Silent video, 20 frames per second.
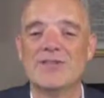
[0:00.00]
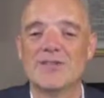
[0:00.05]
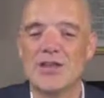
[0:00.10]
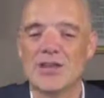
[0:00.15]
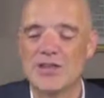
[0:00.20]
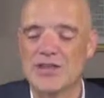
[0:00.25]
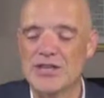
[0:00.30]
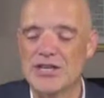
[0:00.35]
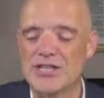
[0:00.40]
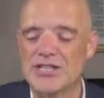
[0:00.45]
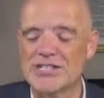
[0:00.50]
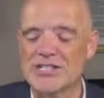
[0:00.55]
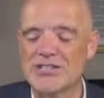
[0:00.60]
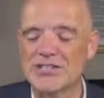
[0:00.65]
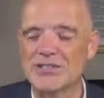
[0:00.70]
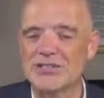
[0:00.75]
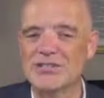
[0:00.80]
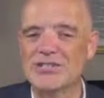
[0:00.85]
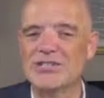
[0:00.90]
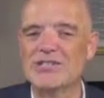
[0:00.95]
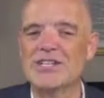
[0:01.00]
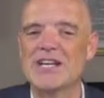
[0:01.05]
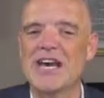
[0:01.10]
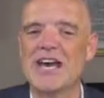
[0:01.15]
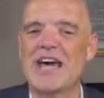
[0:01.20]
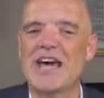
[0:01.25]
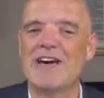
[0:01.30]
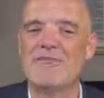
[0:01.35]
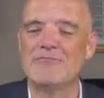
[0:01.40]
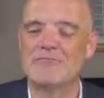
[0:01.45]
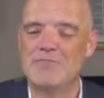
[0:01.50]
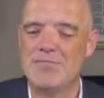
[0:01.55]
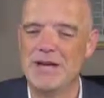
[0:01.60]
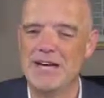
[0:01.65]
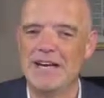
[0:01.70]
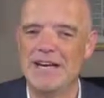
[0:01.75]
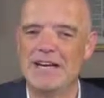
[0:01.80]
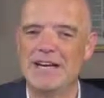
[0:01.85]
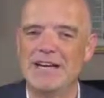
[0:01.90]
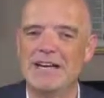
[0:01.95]
the thistles have
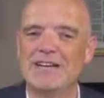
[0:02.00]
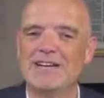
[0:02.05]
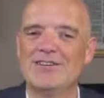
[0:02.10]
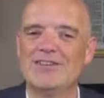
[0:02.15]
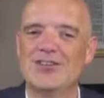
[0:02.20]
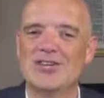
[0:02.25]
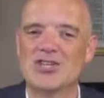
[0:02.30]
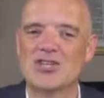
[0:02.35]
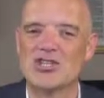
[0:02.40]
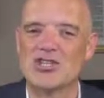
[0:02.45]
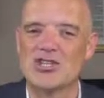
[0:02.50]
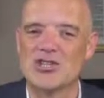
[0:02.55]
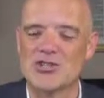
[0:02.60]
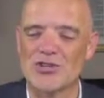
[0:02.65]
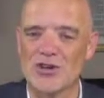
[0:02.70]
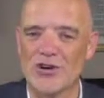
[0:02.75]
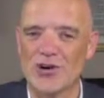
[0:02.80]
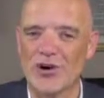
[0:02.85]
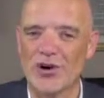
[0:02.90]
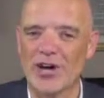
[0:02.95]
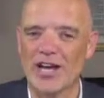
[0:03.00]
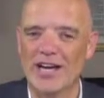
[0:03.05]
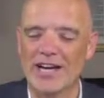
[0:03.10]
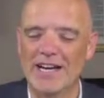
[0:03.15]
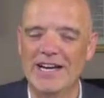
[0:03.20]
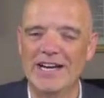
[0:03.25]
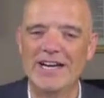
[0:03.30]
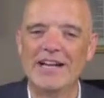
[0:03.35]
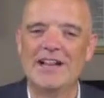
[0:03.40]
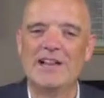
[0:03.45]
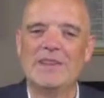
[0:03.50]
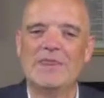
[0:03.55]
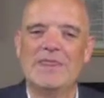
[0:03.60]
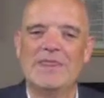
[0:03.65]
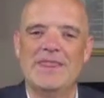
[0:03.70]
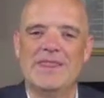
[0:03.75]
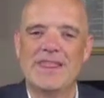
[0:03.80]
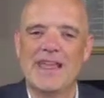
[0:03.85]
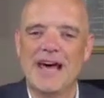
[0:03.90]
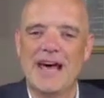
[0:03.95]
been destroyed.
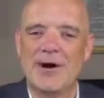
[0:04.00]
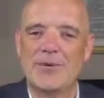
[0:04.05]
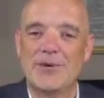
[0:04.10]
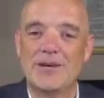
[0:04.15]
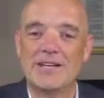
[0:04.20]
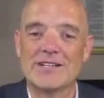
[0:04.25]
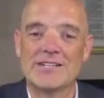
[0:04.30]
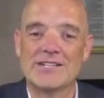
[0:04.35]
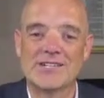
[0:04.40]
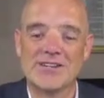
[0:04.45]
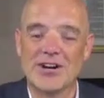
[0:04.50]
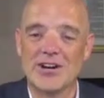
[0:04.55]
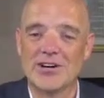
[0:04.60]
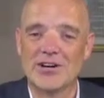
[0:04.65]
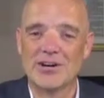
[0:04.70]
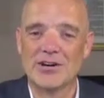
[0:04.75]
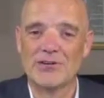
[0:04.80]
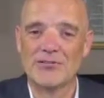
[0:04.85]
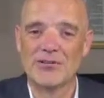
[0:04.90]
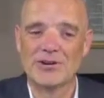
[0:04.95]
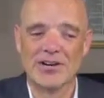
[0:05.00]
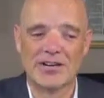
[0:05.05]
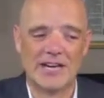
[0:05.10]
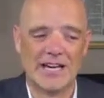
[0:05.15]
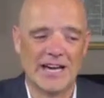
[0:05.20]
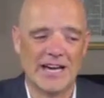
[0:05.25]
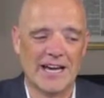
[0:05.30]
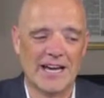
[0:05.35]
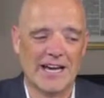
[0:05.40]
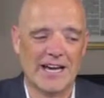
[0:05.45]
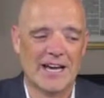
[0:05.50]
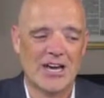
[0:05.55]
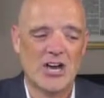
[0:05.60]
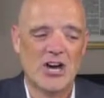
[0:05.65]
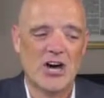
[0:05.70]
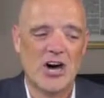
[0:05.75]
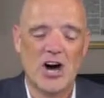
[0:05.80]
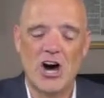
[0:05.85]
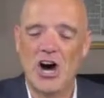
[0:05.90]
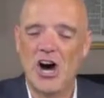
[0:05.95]
Now we can start over again
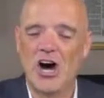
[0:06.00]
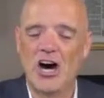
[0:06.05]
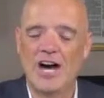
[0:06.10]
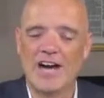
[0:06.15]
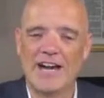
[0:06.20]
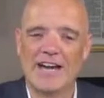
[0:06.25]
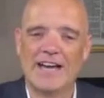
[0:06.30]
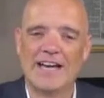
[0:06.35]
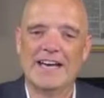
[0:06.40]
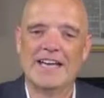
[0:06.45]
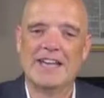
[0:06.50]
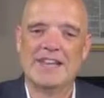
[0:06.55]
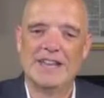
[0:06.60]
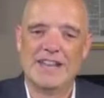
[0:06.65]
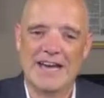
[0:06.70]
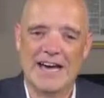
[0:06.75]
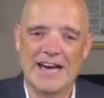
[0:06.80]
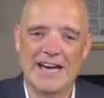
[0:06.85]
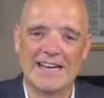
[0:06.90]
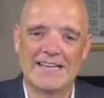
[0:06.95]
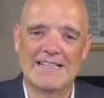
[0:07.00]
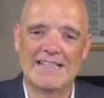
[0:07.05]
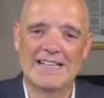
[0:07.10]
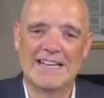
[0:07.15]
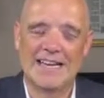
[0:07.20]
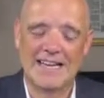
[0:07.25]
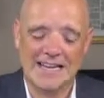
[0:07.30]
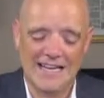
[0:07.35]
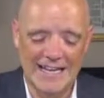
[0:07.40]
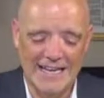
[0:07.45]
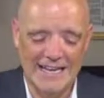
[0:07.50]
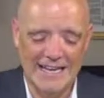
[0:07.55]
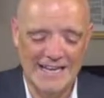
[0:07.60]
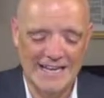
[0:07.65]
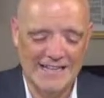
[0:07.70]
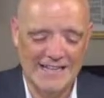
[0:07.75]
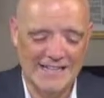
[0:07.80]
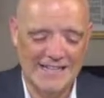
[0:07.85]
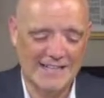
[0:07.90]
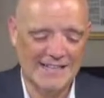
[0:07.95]
on that
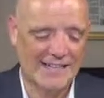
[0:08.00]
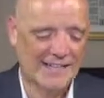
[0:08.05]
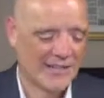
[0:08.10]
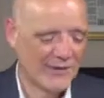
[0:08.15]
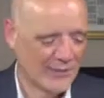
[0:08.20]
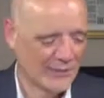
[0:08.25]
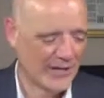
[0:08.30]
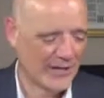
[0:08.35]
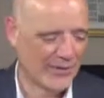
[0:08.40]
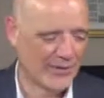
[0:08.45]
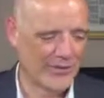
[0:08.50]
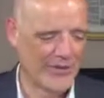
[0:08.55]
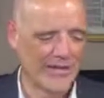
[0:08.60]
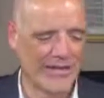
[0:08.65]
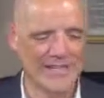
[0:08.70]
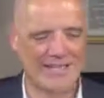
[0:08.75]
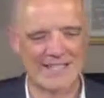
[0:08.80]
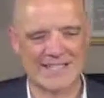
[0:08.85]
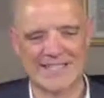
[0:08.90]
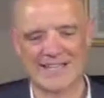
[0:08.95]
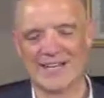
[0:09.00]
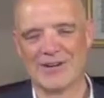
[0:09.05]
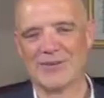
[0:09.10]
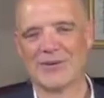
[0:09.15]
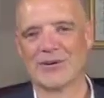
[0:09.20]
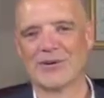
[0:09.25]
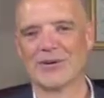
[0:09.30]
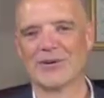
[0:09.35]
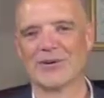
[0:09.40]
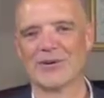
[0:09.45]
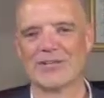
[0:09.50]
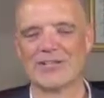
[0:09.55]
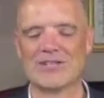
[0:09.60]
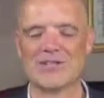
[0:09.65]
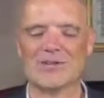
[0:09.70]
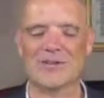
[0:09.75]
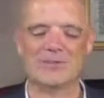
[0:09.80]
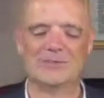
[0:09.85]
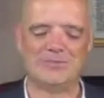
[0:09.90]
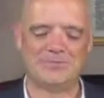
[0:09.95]
land. Well, with that, uh, we're going
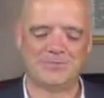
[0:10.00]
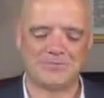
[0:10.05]
to